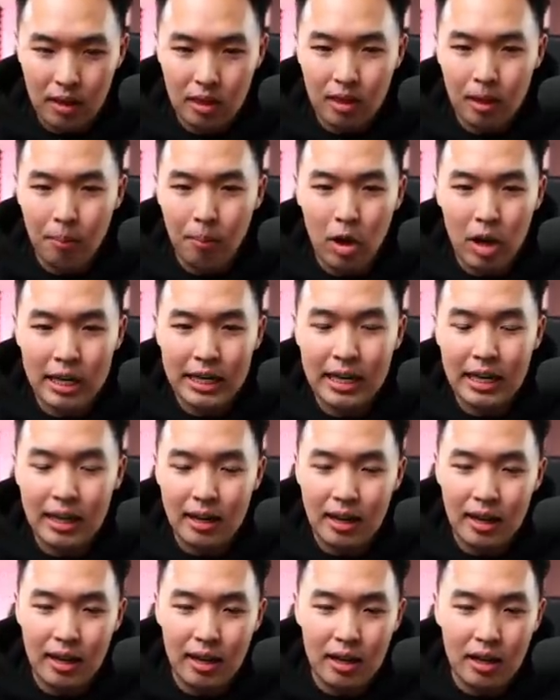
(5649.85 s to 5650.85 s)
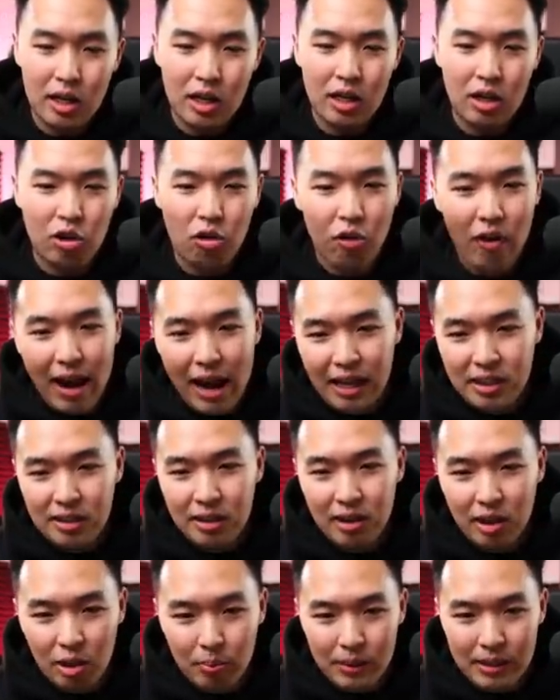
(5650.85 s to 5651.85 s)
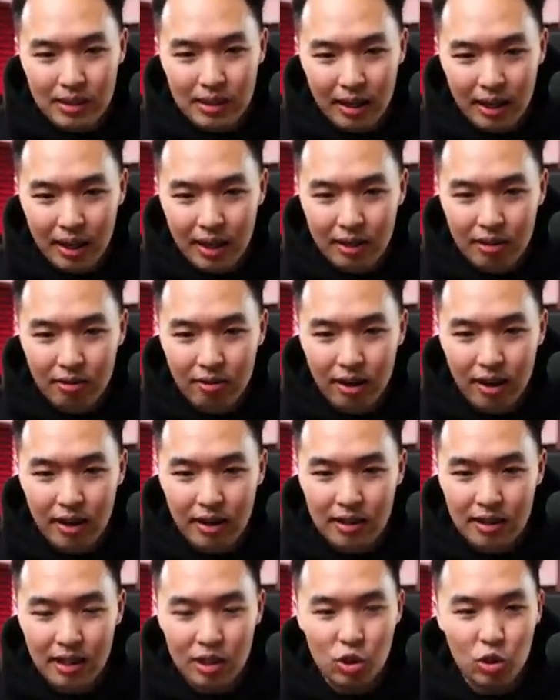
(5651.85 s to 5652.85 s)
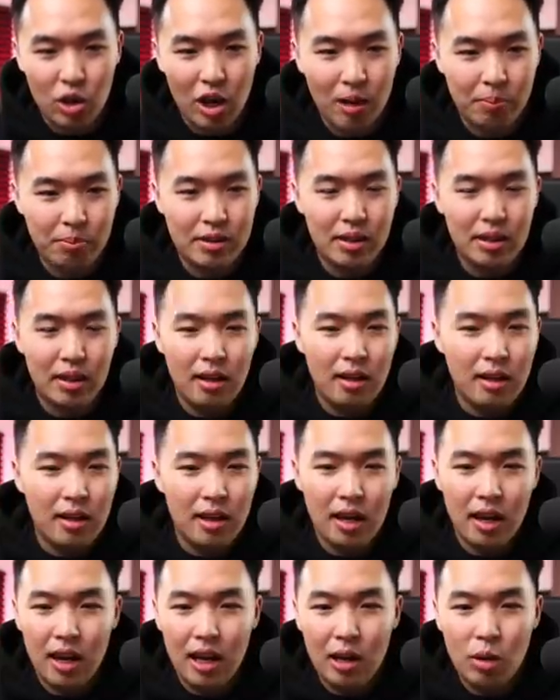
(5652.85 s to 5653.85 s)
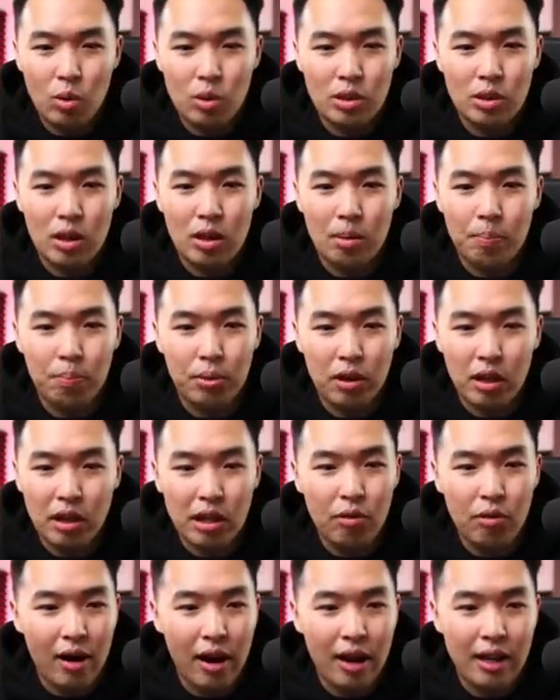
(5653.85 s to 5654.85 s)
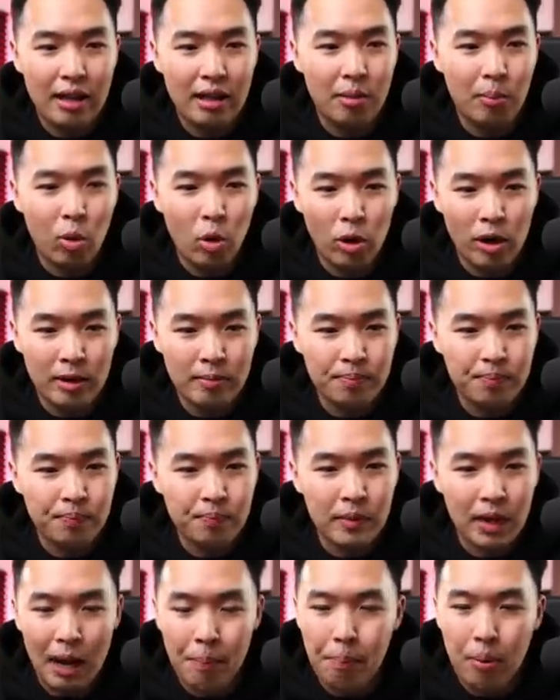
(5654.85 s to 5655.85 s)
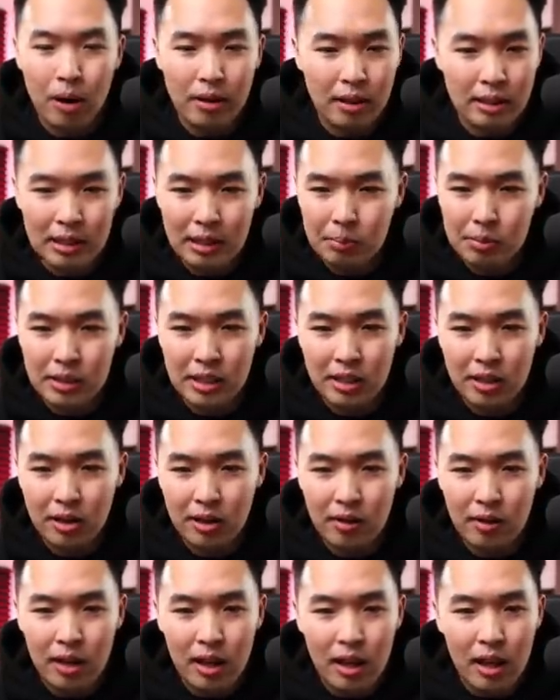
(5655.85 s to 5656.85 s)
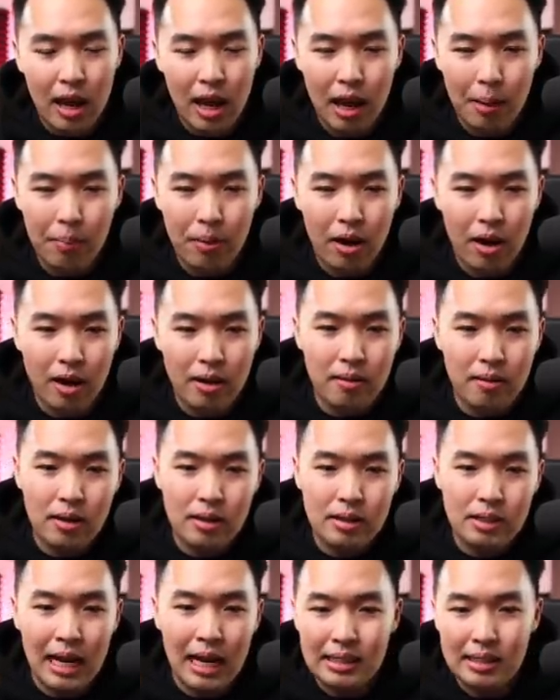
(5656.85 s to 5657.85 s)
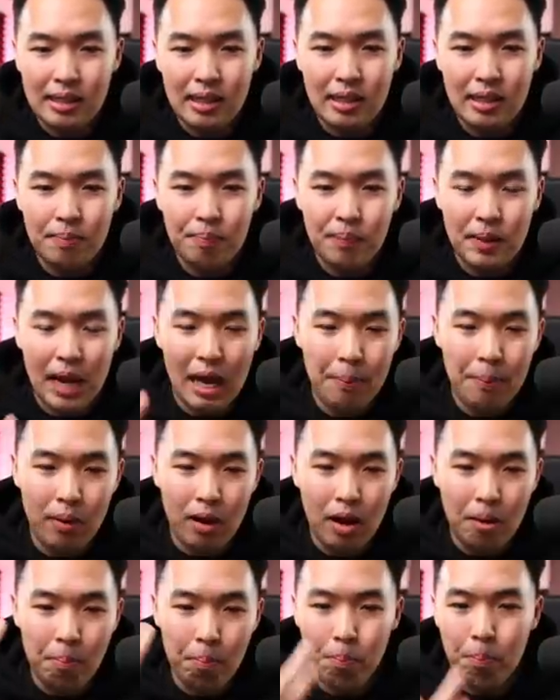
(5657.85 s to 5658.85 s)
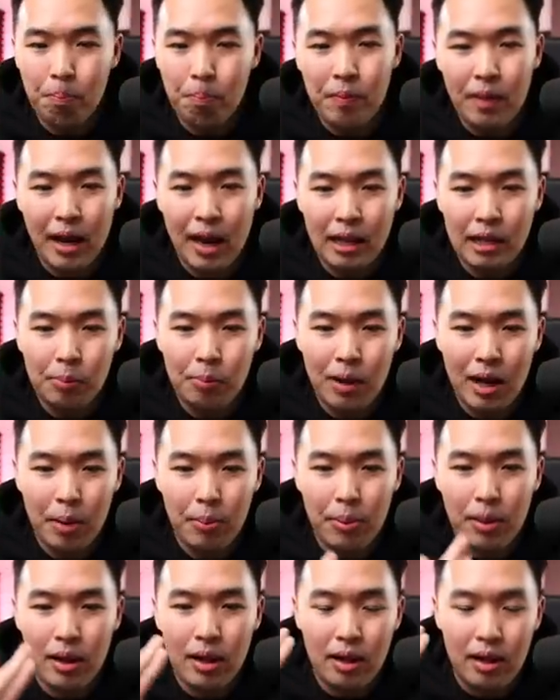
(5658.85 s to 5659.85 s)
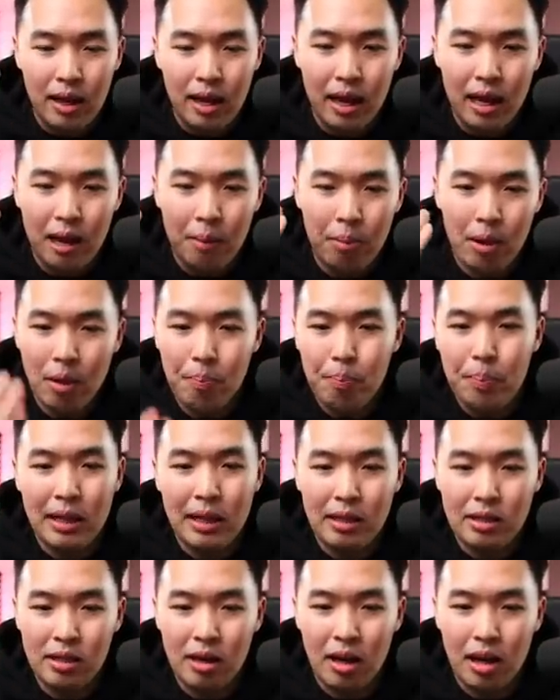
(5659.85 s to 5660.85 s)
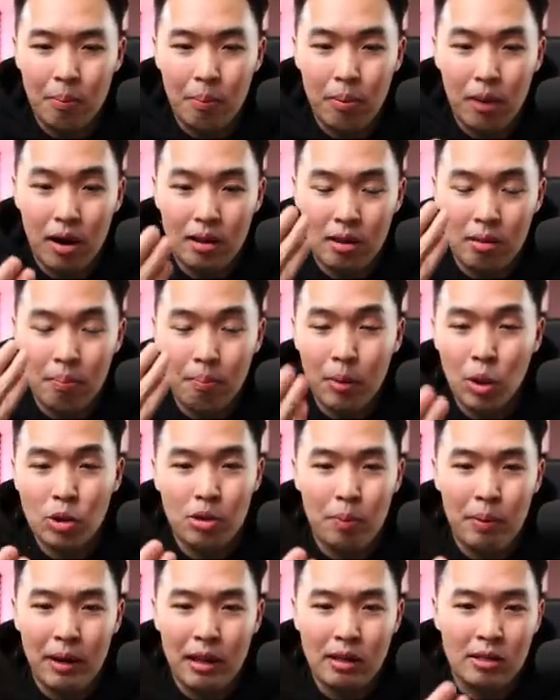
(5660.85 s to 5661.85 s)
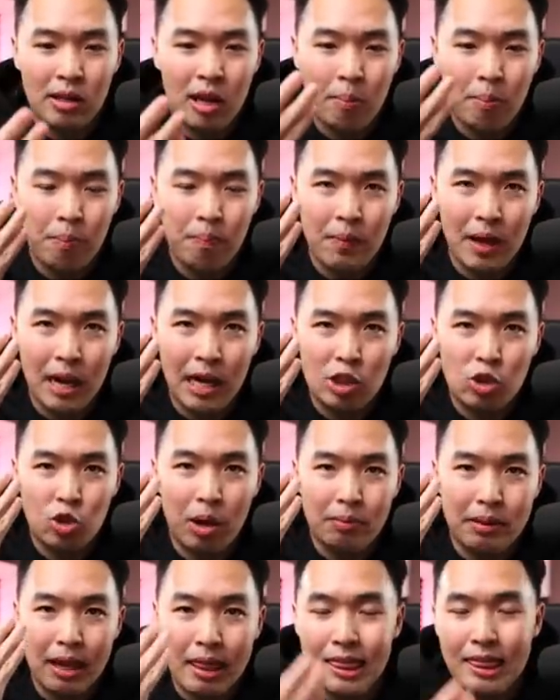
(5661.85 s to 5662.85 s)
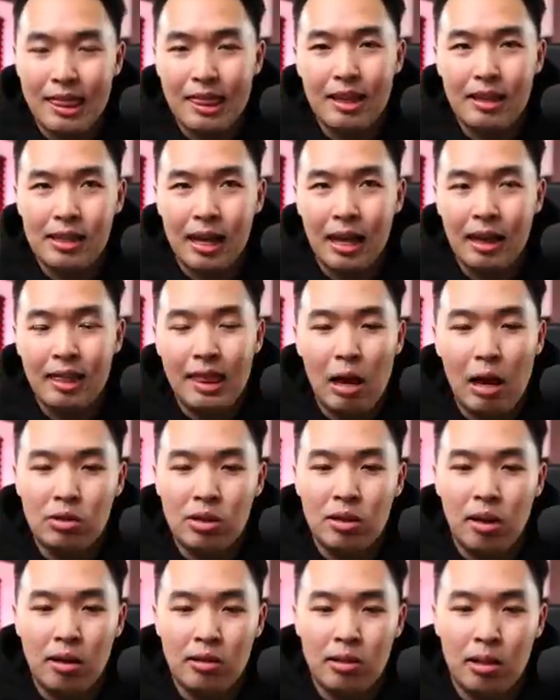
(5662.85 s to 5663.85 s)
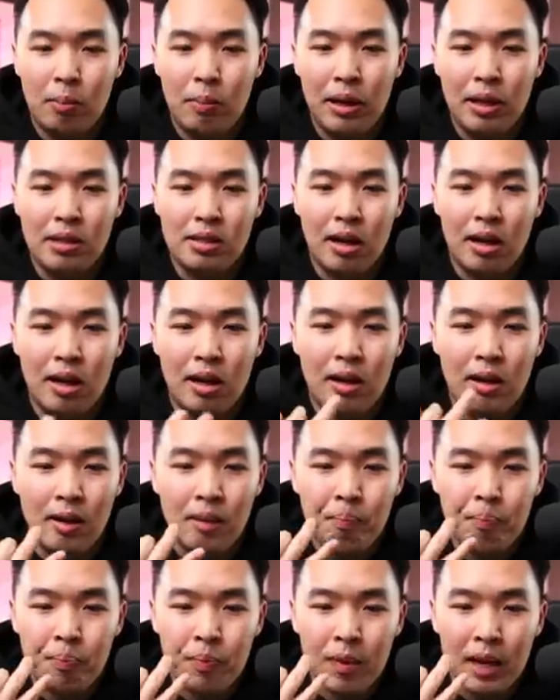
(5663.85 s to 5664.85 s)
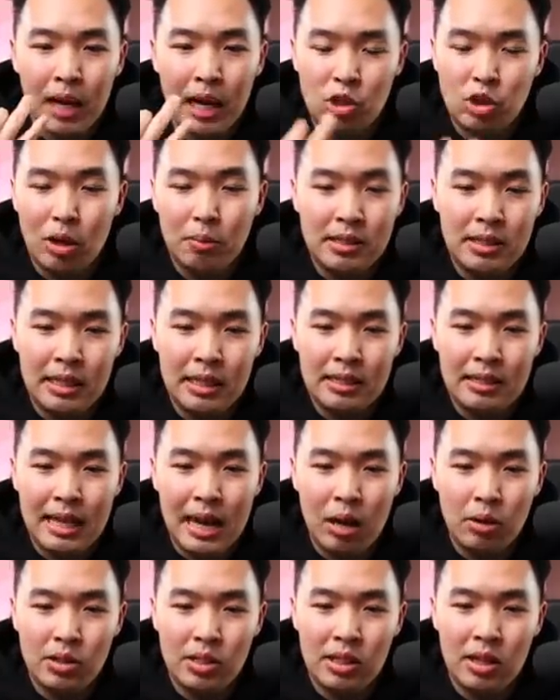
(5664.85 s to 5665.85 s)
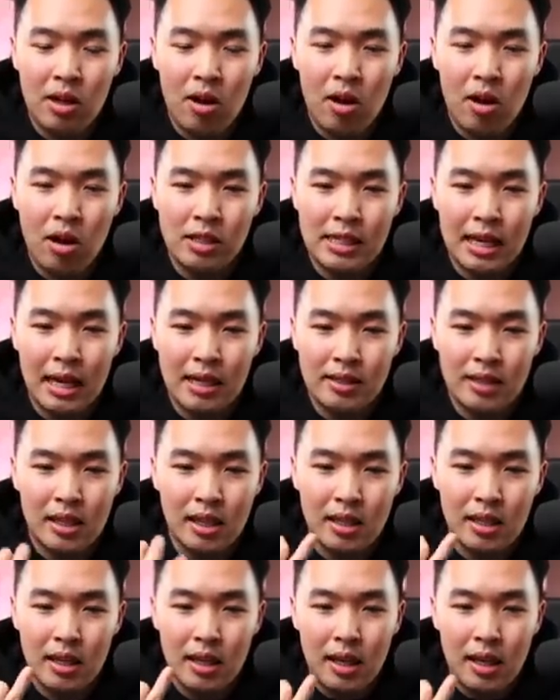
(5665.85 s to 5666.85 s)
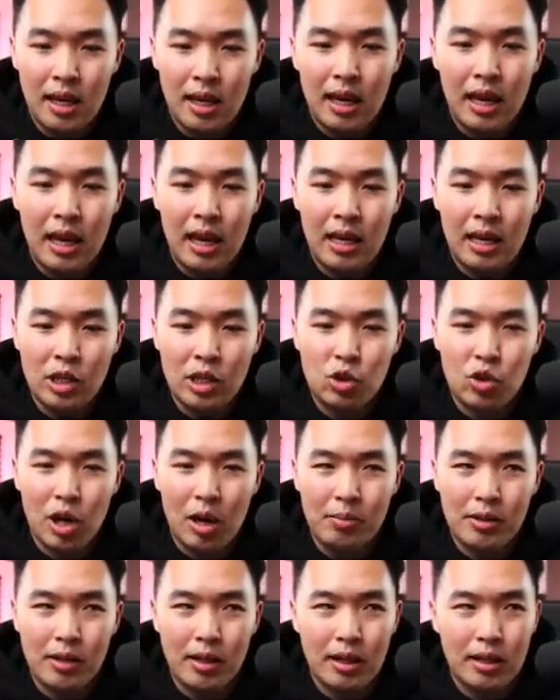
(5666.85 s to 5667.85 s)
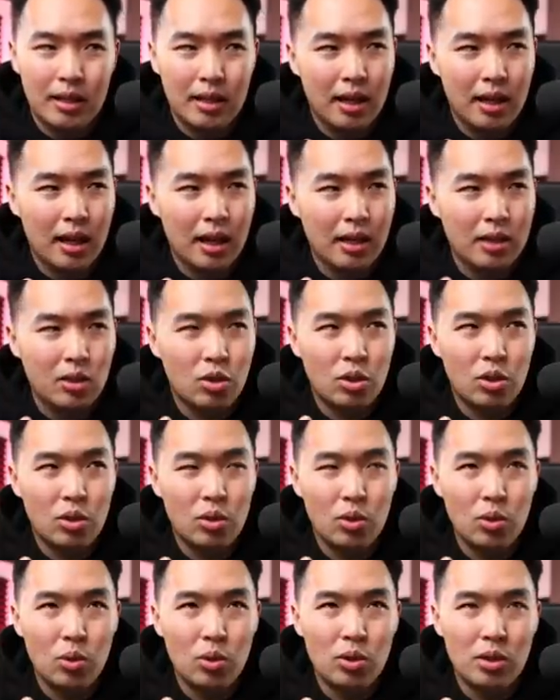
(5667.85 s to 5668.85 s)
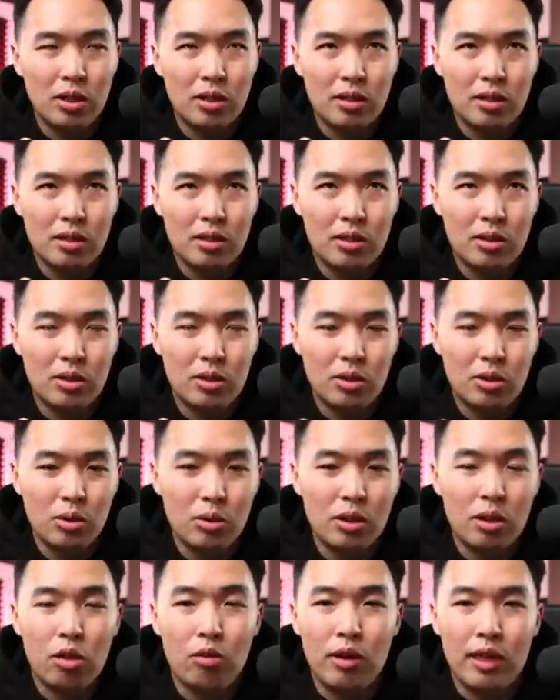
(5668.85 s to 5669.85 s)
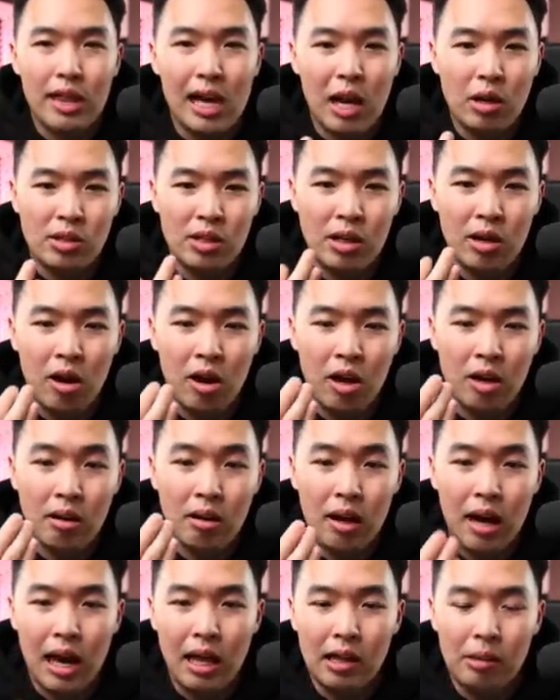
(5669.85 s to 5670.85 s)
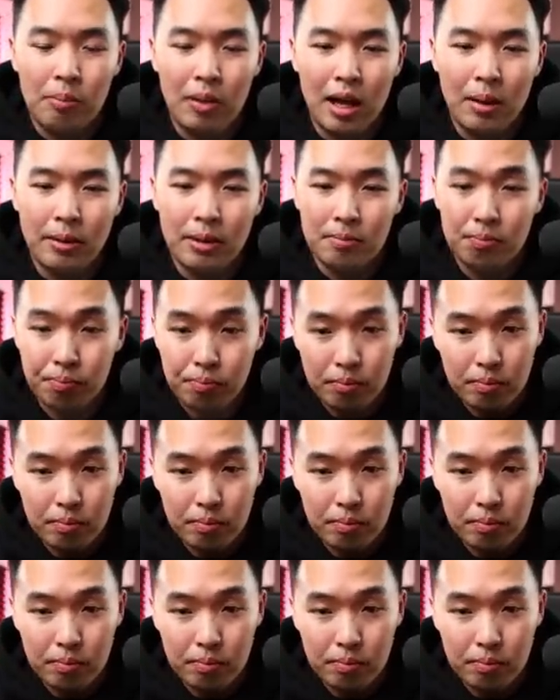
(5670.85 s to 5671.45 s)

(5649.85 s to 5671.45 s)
The market crashed a little bit today, right? It dropped. Uh, it was bloody red in the morning. I bought the dips here. I bought Tesla. I bought Alibaba and I bought Peloton. I bought the most of Peloton. I dropped ten thousand dollars on Peloton. I dropped six thousand on Tesla, and I dropped like uh, two to two to three thousand on Alibaba.